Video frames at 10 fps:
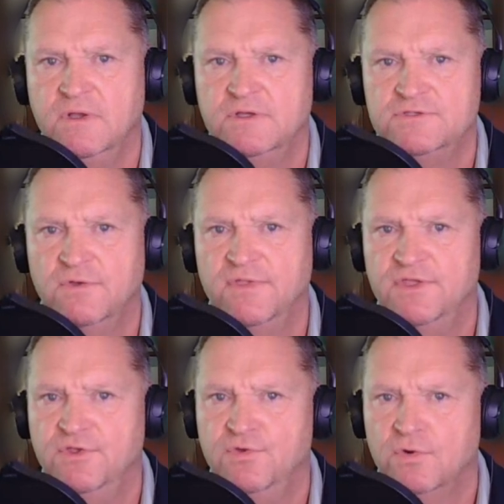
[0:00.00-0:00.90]
so that
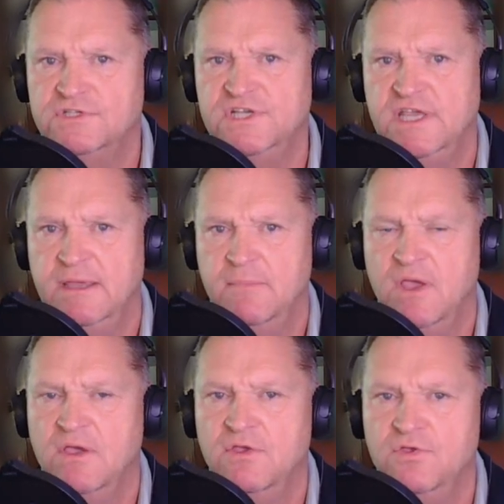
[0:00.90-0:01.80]
your team,
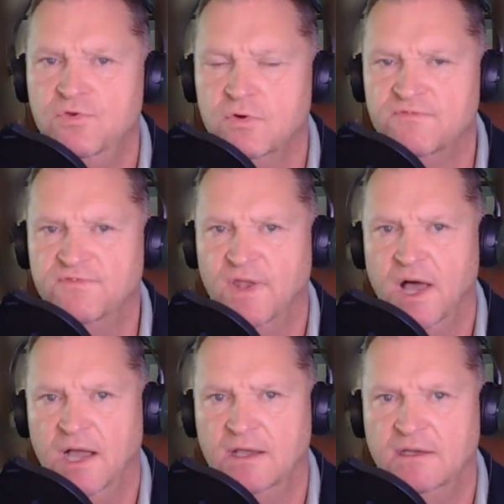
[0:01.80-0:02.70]
your
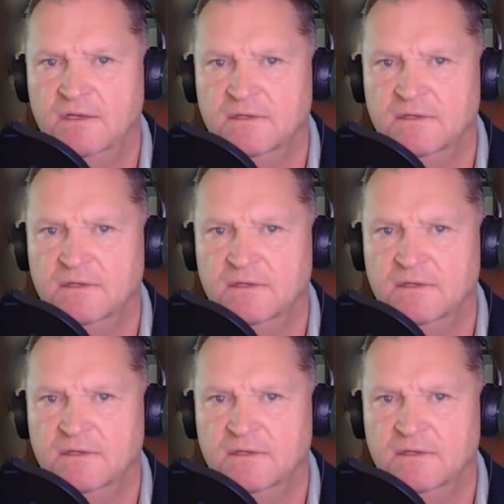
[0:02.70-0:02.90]
flock,